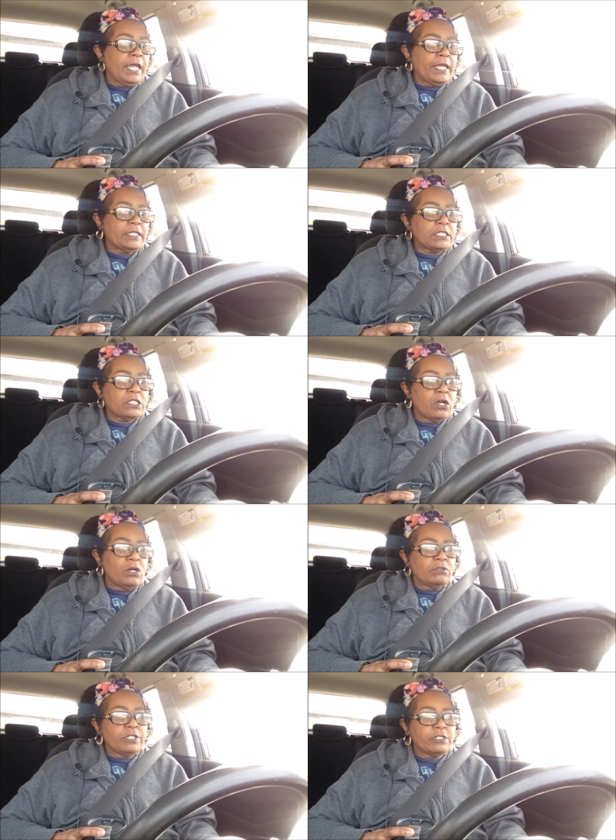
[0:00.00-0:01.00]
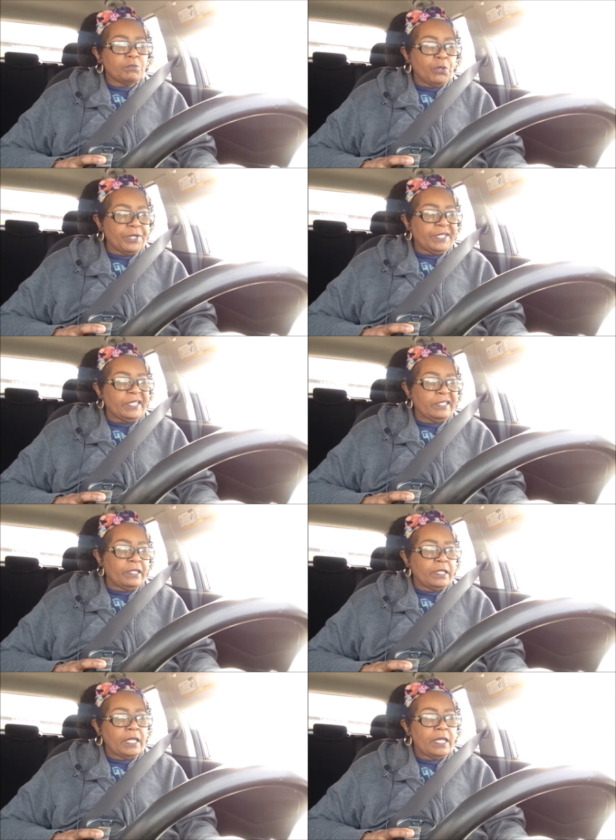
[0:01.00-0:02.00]
And so this morning,
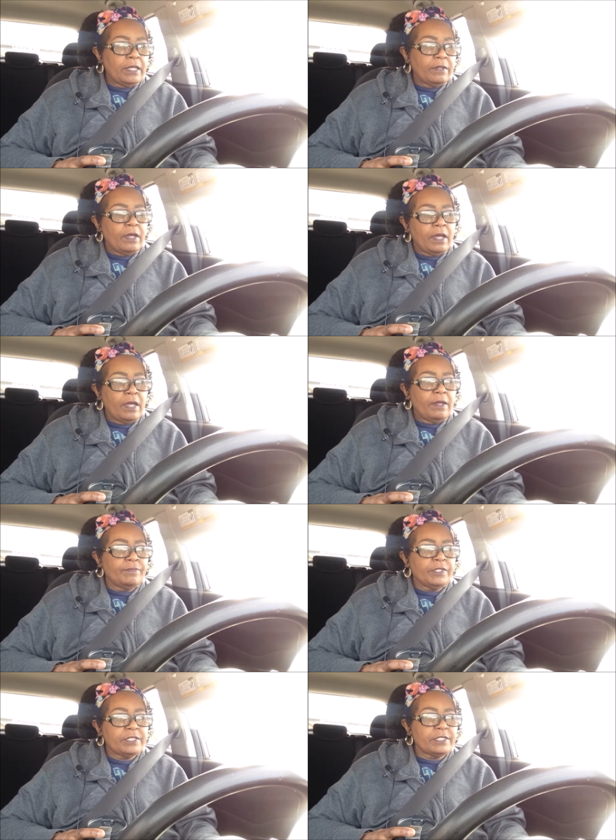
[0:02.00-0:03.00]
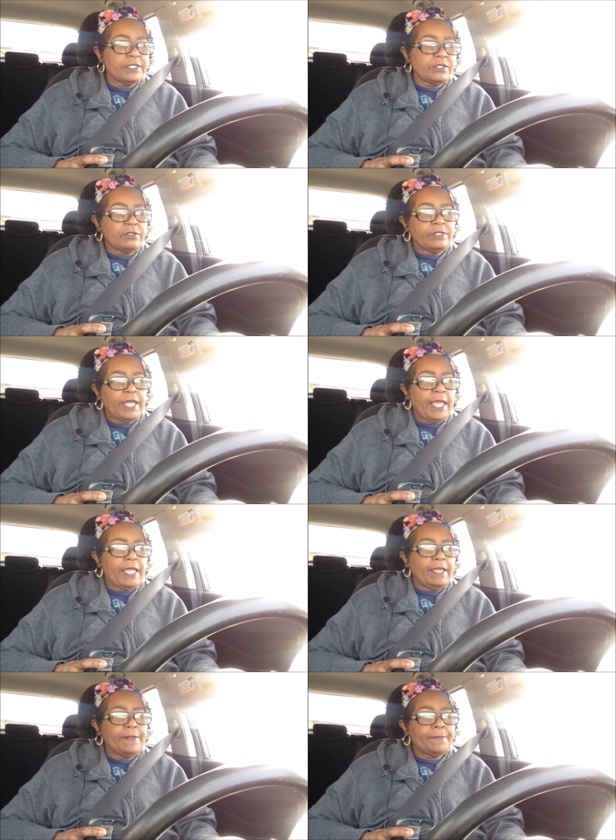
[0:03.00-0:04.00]
um, this is
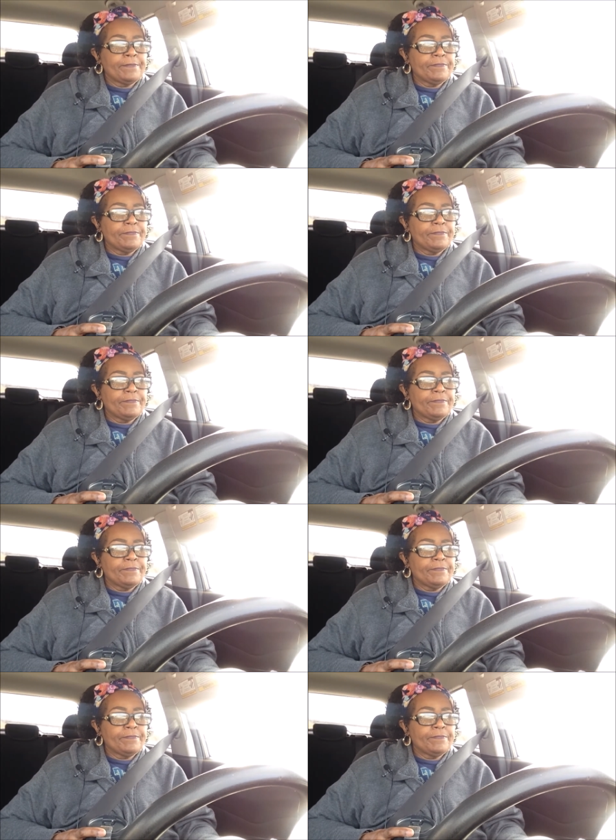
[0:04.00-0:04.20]
day